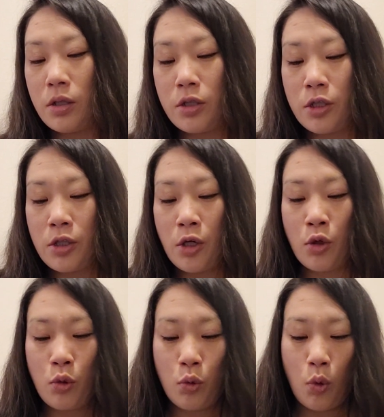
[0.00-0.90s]
You
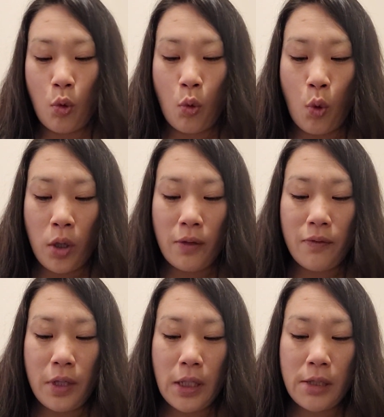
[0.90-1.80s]
know, one of
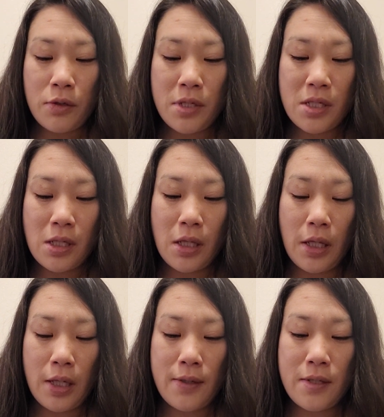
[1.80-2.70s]
the interesting
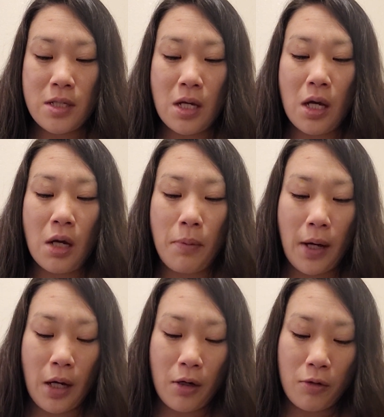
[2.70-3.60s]
things
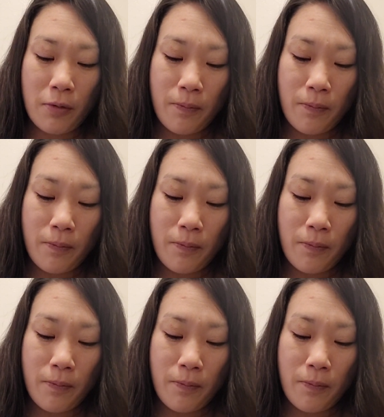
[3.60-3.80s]
about